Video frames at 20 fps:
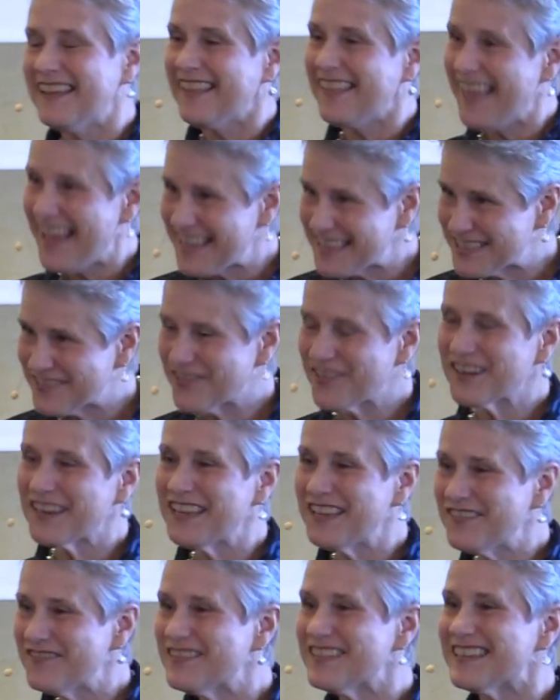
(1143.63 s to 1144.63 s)
That's
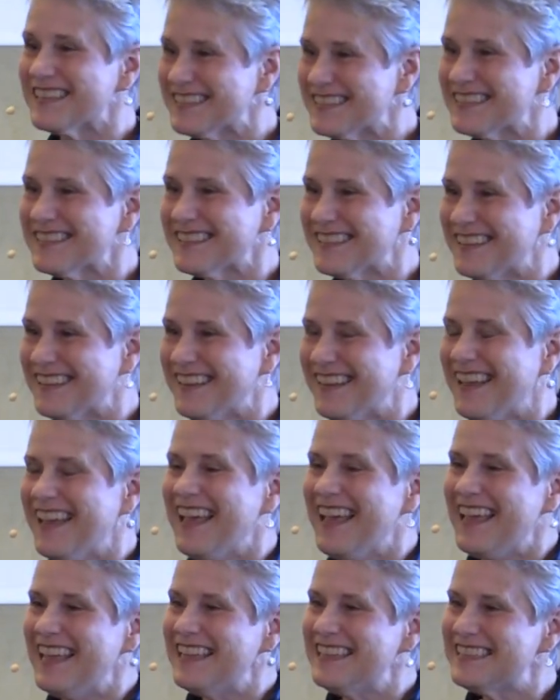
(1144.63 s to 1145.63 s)
forgiveness
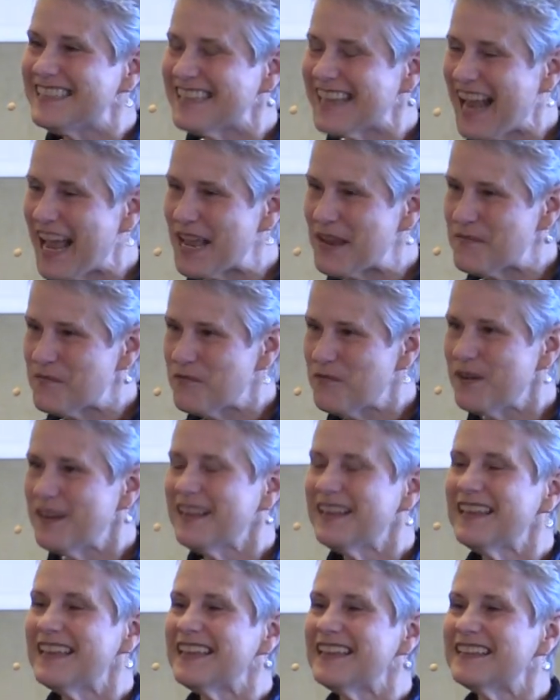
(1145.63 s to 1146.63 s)
is that I am
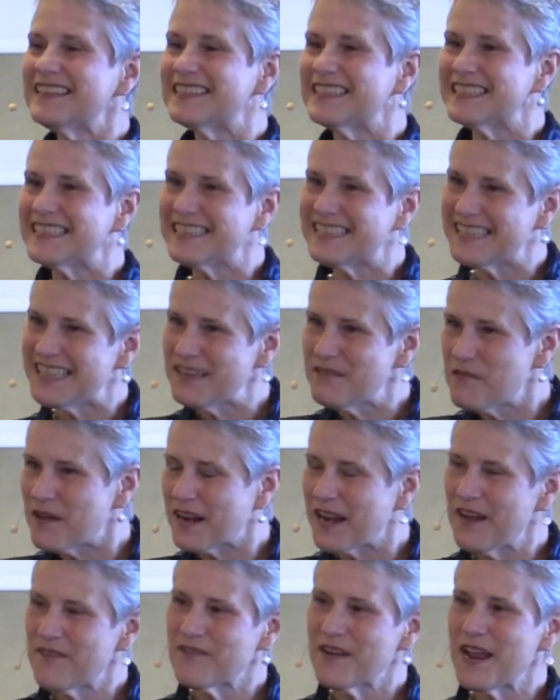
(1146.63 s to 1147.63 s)
willing to see
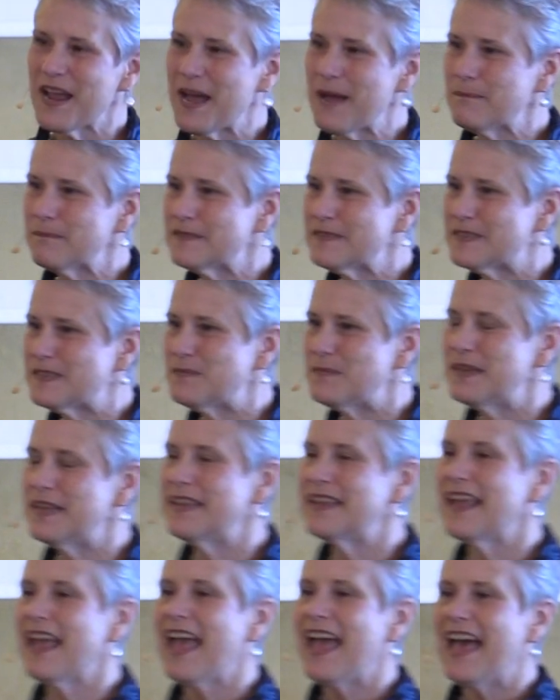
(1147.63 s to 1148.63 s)
whatever happens to
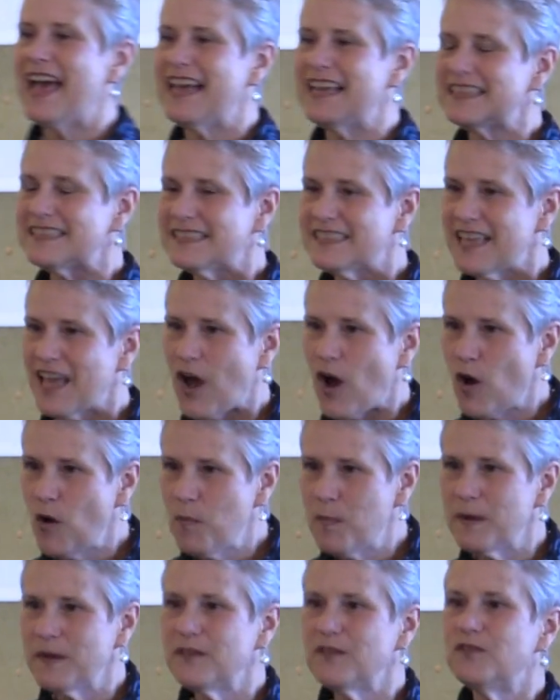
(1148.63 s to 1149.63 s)
me as the
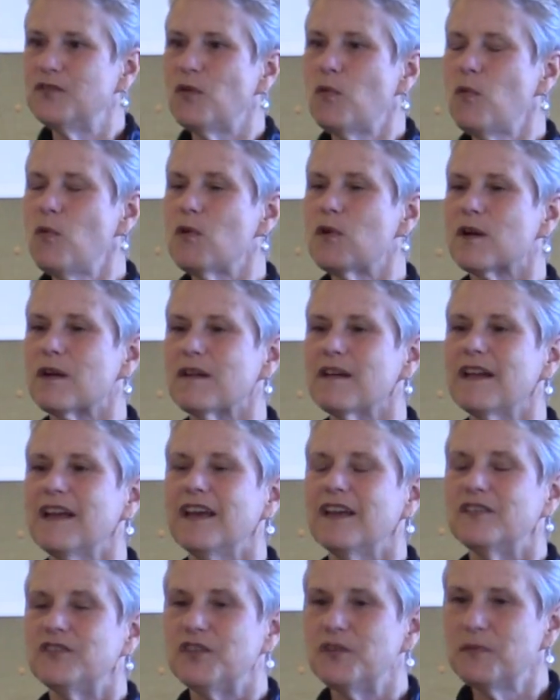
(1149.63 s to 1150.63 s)
open door
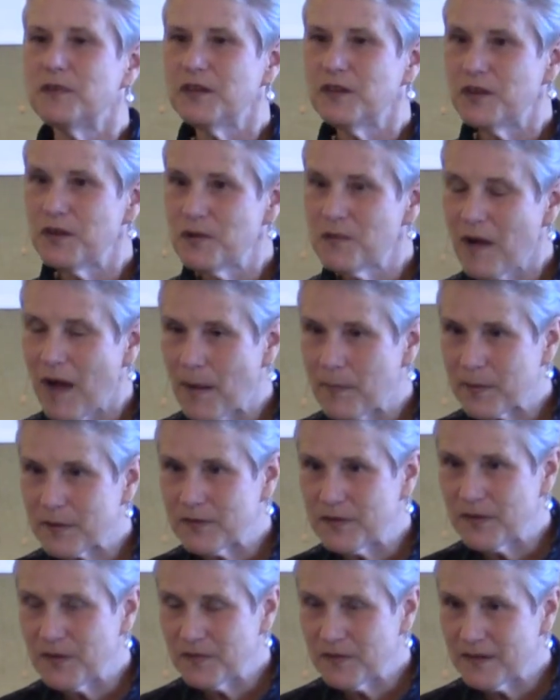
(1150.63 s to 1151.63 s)
to a new
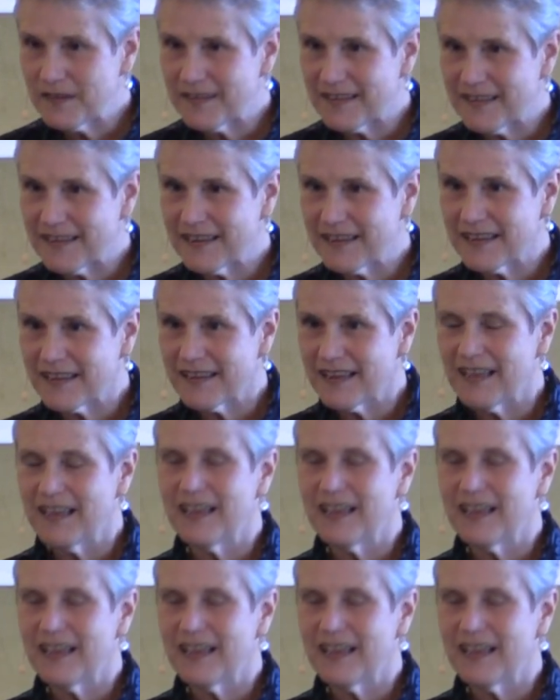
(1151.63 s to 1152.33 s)
opportunity.